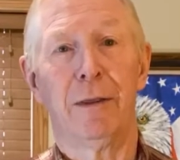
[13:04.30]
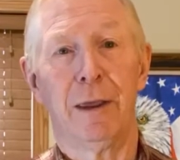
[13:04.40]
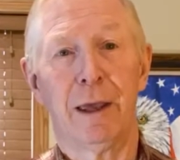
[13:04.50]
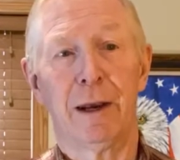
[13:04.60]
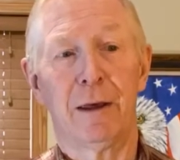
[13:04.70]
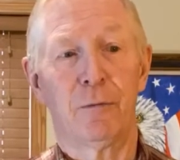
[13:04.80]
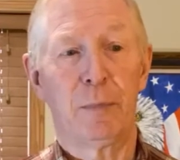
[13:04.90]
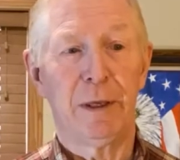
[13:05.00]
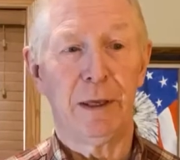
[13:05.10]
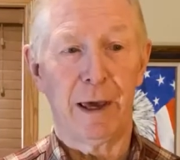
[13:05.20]
the
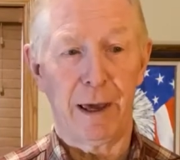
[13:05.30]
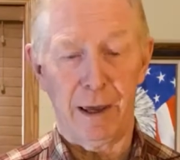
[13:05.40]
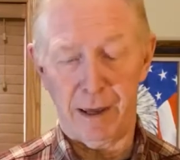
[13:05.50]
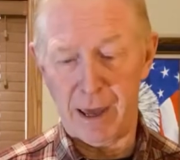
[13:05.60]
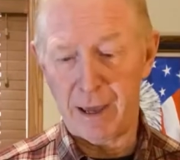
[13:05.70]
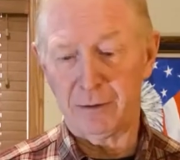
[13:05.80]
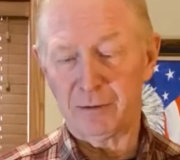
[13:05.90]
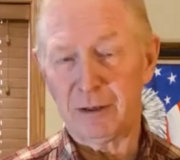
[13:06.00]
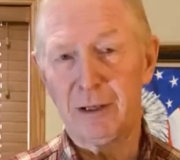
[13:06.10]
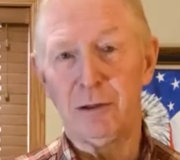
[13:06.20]
NFPA,
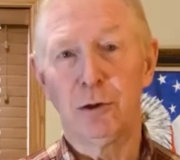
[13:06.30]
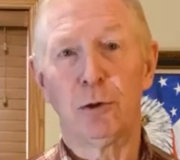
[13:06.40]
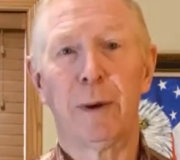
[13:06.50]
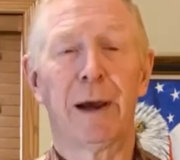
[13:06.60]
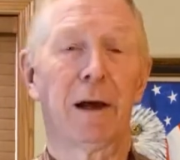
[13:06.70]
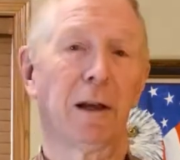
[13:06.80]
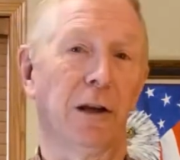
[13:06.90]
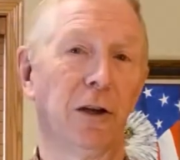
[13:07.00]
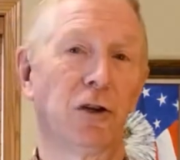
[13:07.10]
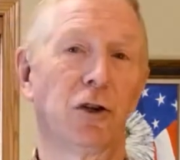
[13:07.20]
ANSI, UL,
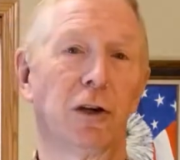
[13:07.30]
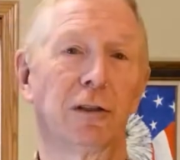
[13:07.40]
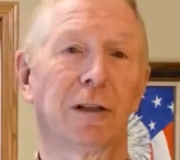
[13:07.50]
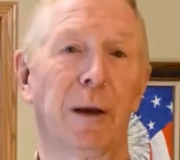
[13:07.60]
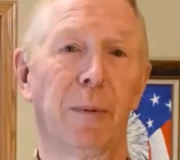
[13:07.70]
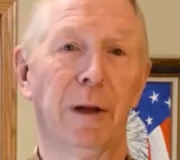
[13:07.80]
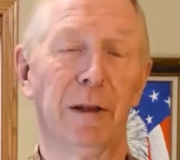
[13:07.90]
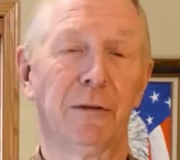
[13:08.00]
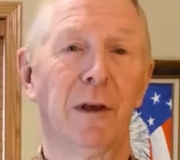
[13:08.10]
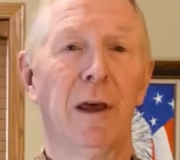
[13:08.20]
and insurance
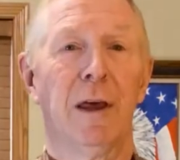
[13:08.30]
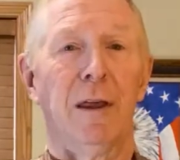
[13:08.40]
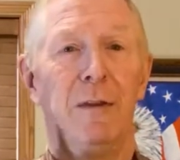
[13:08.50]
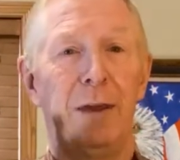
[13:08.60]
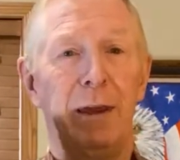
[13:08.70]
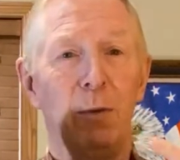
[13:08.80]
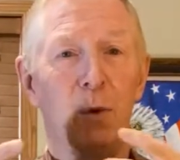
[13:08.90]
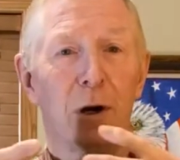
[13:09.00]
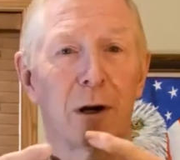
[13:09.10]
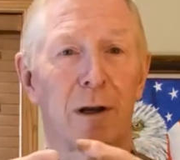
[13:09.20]
companies, they
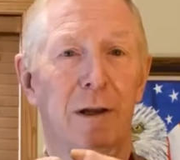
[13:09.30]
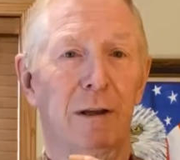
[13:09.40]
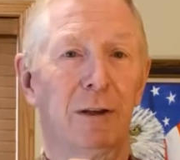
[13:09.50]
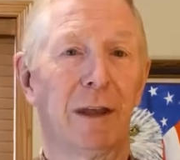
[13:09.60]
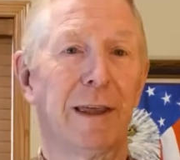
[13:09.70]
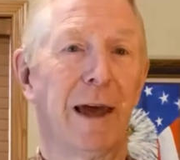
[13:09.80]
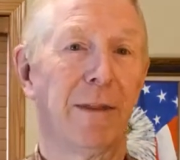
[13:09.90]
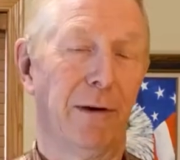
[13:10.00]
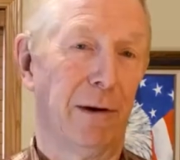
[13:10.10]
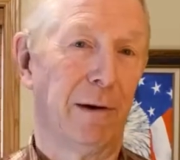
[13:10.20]
work
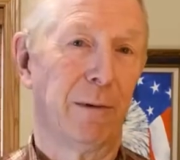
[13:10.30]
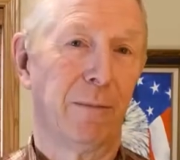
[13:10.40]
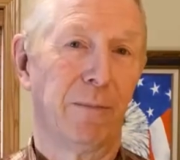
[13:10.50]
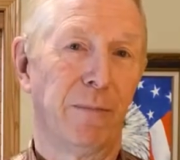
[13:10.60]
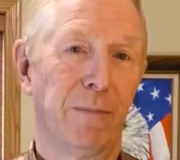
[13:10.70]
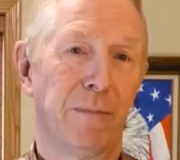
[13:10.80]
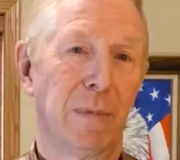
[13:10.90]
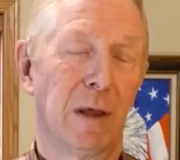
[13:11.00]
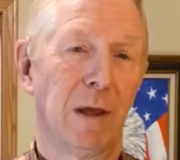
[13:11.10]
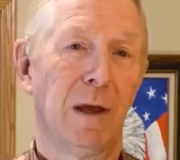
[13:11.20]
together
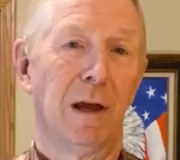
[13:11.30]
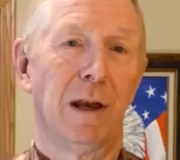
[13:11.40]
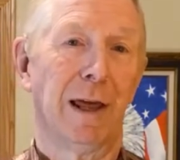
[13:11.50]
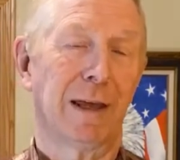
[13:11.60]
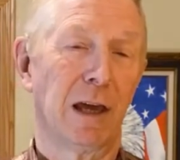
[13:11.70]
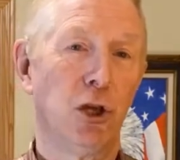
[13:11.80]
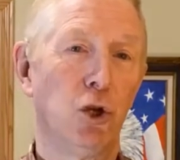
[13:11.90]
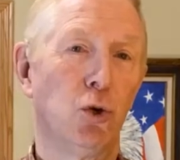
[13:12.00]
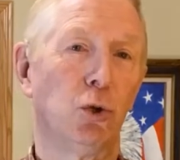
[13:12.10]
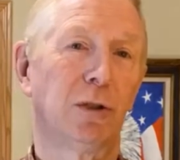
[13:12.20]
like a
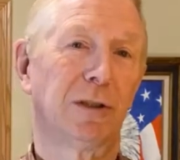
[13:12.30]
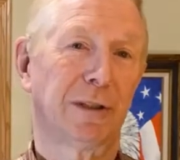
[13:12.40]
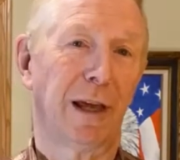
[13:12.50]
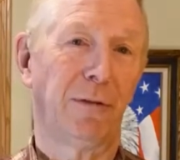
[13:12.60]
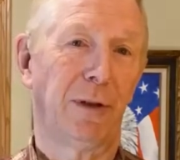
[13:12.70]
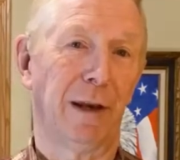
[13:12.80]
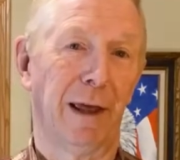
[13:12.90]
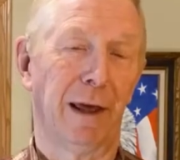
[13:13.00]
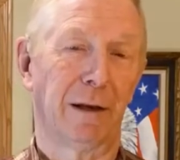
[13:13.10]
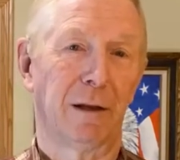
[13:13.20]
huge safety
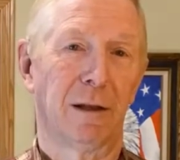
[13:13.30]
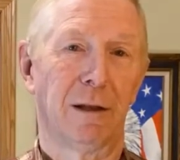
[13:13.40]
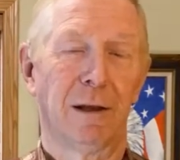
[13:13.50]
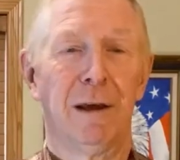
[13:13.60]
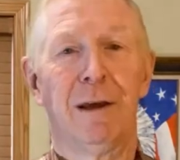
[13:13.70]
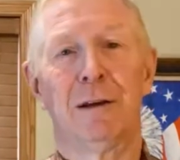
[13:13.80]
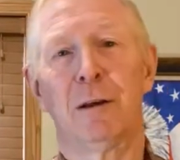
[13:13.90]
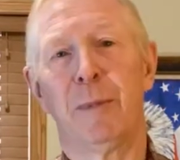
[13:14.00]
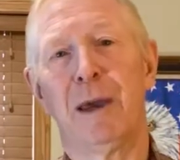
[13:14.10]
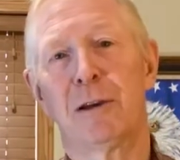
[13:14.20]
net
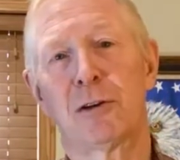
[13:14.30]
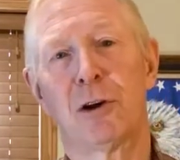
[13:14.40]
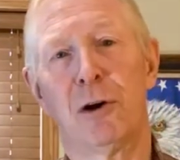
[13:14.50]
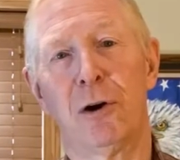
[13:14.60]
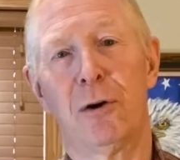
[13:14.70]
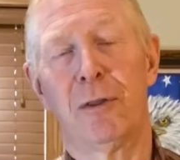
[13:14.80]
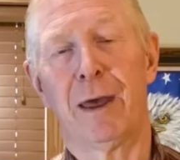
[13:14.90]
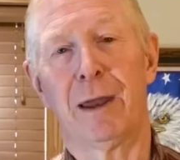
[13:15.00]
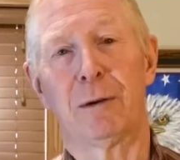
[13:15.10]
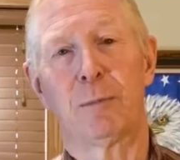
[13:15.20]
to make sure
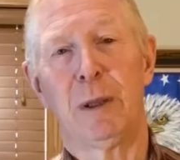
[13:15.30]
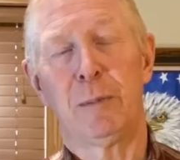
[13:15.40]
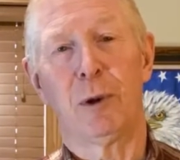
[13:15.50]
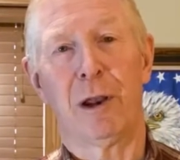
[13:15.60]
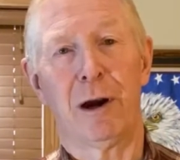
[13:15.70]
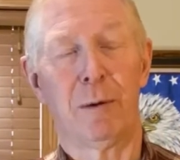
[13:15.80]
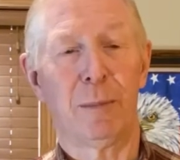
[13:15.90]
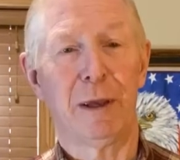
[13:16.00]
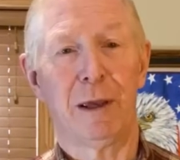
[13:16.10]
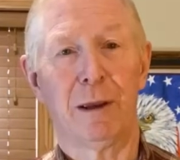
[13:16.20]
that people aren't
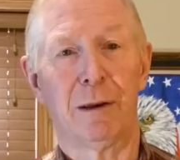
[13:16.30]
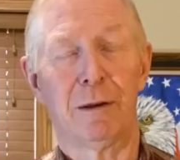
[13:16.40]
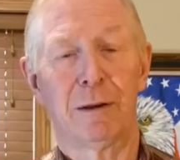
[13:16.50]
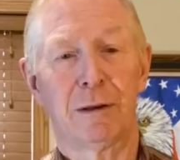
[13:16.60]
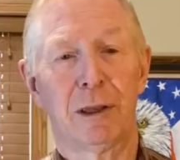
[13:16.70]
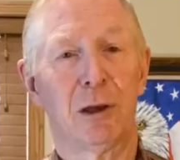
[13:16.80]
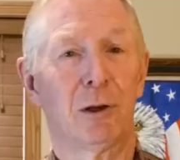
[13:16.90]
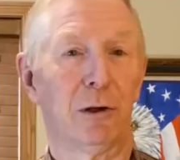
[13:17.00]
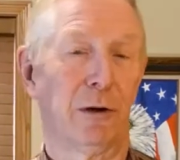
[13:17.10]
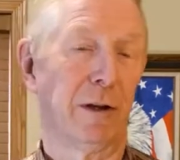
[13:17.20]
being
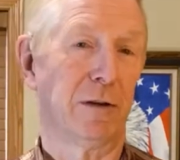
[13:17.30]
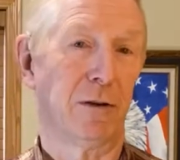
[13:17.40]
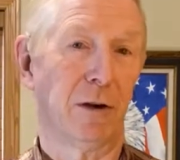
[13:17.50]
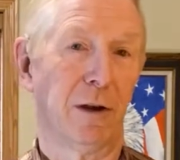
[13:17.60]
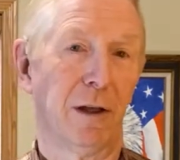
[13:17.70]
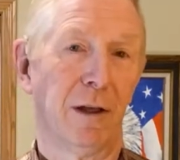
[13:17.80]
killed or injured